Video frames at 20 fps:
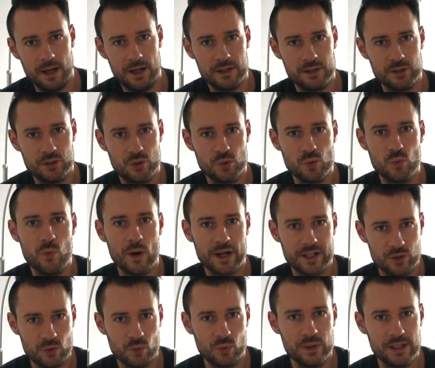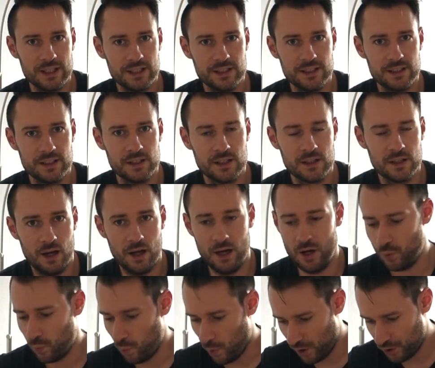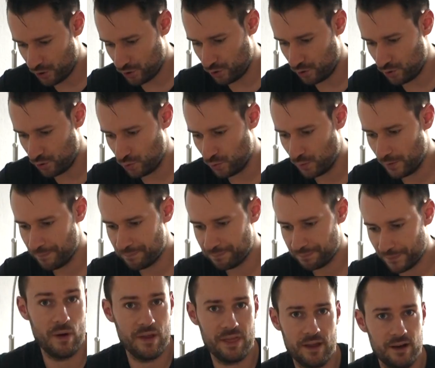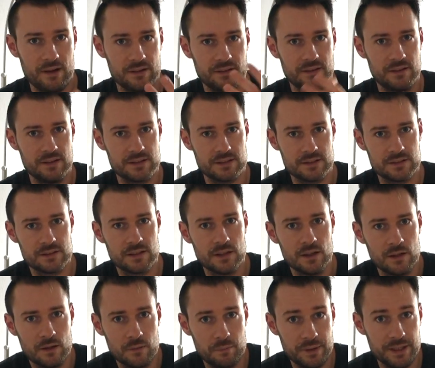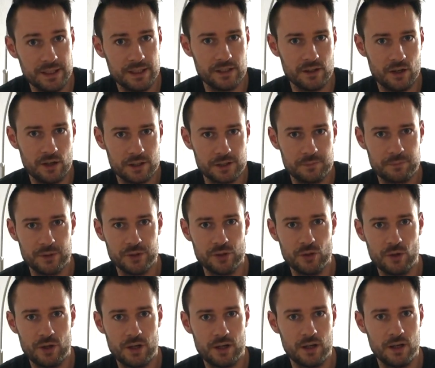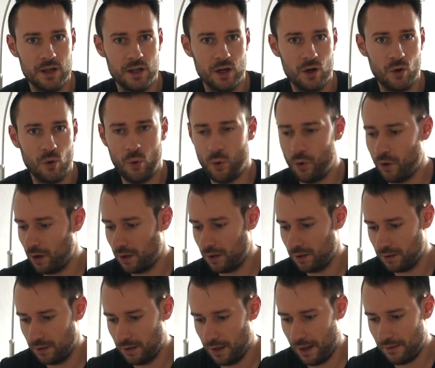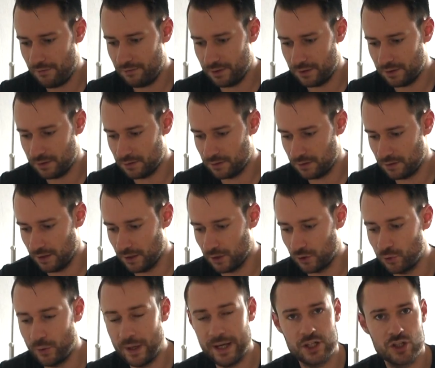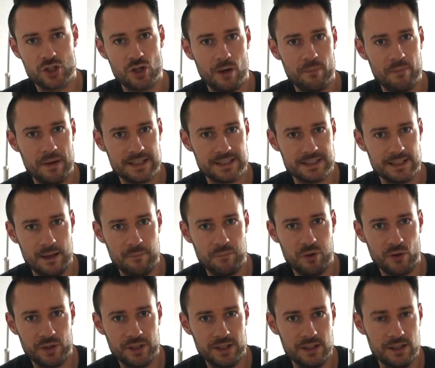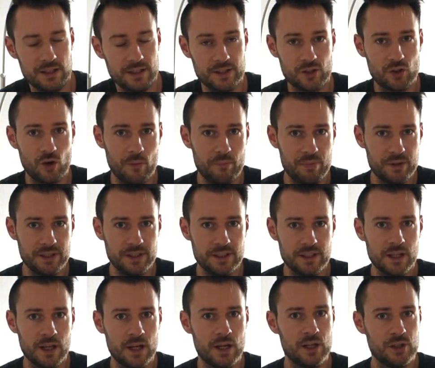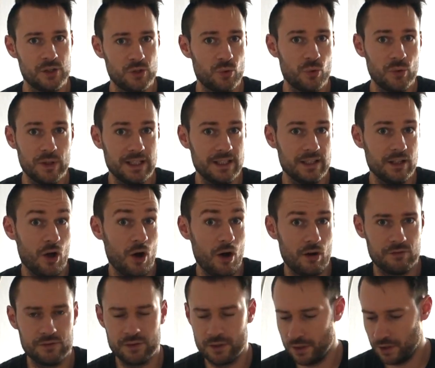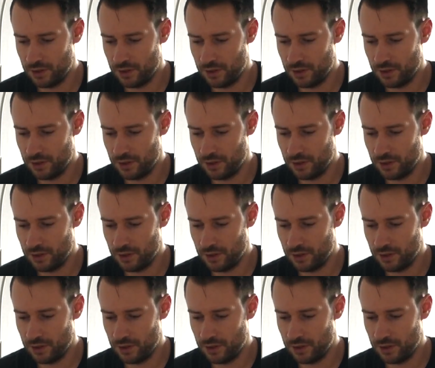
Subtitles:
and do what you really want to do, whether this is being an entrepreneur or having a great job as an employee in a company you really love.